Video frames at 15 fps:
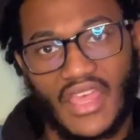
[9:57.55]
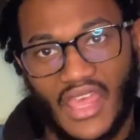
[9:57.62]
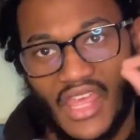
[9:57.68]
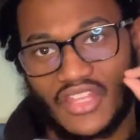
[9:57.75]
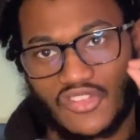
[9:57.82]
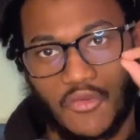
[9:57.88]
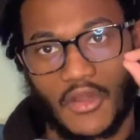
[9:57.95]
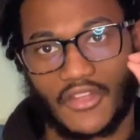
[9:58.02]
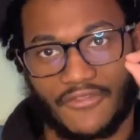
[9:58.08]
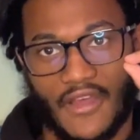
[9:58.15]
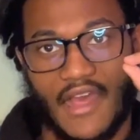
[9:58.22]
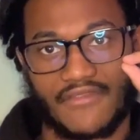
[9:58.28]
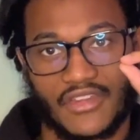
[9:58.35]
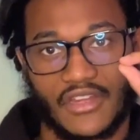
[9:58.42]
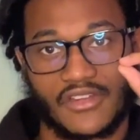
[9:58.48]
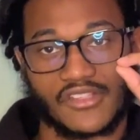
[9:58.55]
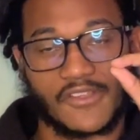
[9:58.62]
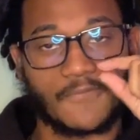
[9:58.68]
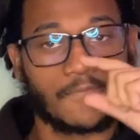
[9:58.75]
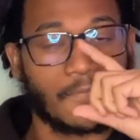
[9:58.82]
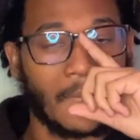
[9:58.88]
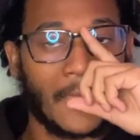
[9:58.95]
in 25 years.
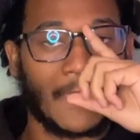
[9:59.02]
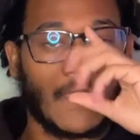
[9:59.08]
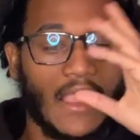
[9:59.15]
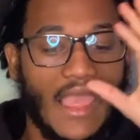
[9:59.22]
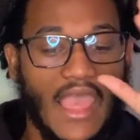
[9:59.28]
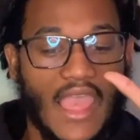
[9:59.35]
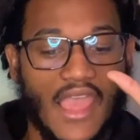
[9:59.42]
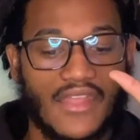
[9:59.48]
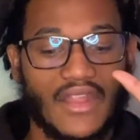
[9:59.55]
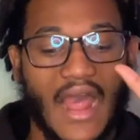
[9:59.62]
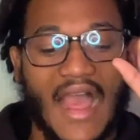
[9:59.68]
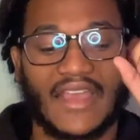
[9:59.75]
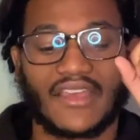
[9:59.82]
And I